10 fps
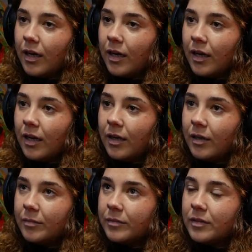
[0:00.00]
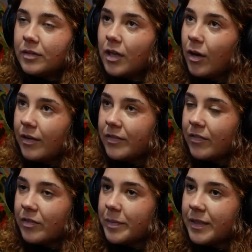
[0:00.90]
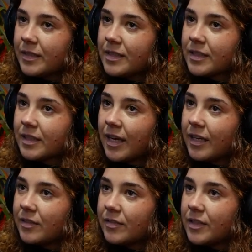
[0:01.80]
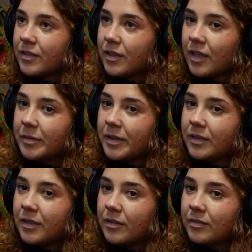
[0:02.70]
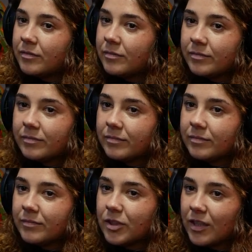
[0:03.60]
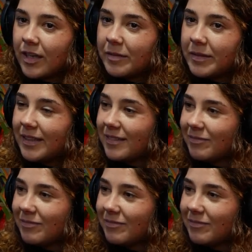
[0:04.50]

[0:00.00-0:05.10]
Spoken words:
No, I've never been scared of a tsunami. No. Should I be?